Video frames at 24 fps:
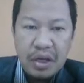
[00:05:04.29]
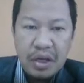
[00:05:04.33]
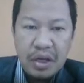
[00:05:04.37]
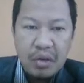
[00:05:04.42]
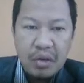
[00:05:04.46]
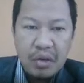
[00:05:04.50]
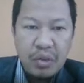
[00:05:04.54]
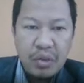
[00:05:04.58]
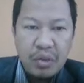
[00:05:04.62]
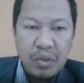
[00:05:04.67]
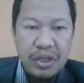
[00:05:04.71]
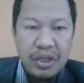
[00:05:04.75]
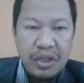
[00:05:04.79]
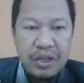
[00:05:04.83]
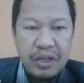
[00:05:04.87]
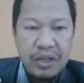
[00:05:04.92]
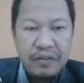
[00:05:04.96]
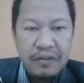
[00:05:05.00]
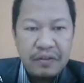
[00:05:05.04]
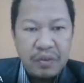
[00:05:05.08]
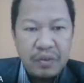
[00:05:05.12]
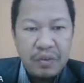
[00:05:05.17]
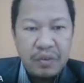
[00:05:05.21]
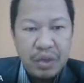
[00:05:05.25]
we
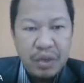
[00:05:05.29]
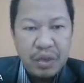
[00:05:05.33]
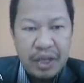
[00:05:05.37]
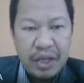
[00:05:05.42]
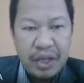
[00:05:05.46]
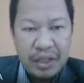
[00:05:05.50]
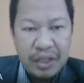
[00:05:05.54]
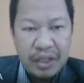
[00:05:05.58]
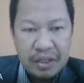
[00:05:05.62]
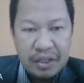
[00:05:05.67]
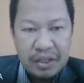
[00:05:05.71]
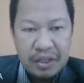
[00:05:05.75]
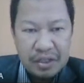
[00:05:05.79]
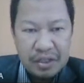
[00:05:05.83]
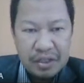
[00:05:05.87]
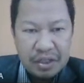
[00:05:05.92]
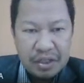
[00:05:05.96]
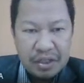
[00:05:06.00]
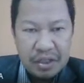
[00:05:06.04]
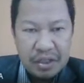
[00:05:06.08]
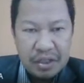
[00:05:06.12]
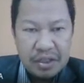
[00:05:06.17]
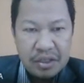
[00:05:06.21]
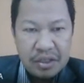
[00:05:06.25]
get this
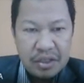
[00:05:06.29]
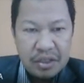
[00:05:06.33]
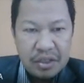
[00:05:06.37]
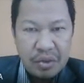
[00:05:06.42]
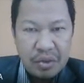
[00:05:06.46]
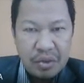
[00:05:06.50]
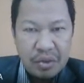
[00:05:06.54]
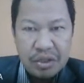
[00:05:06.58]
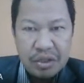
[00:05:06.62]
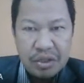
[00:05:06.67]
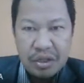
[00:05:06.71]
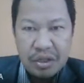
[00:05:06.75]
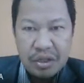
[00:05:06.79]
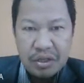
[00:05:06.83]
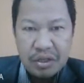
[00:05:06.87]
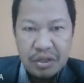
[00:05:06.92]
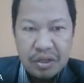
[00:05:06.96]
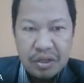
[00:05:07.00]
equation.